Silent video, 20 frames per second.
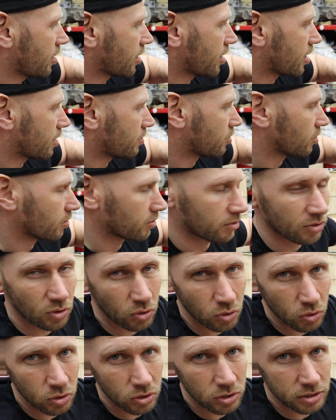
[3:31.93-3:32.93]
the
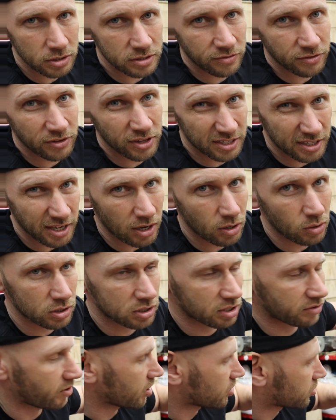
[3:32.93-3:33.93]
holes for the
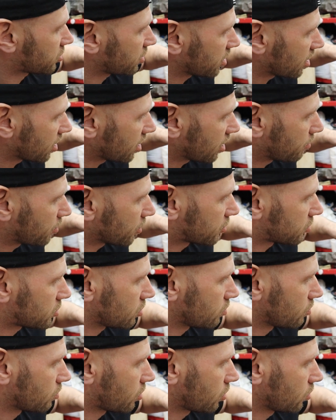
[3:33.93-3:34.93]
dowels are actually a little bit
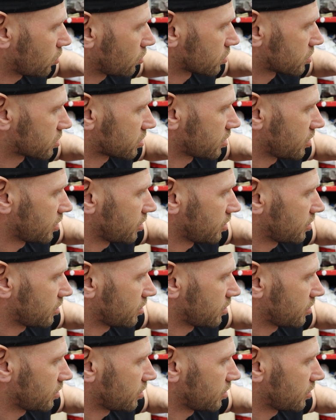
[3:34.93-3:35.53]
too close